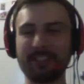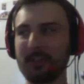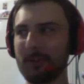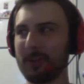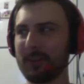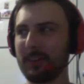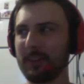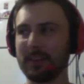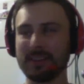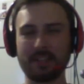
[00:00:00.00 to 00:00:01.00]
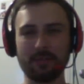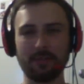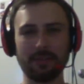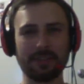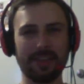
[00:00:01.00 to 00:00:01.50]
2 and the
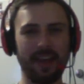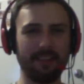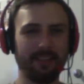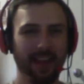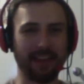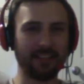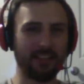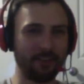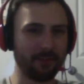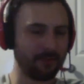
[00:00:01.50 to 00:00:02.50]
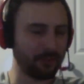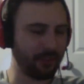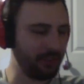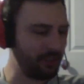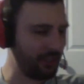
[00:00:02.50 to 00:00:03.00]
sequels and that Ezio
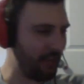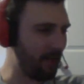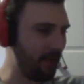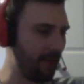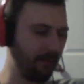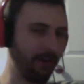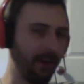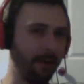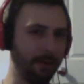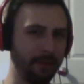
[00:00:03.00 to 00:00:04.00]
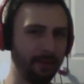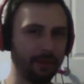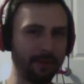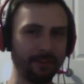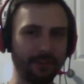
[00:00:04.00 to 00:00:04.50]
trilogy came out, I probably
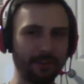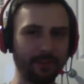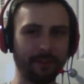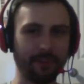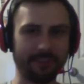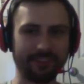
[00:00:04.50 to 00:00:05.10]
would have agreed with you.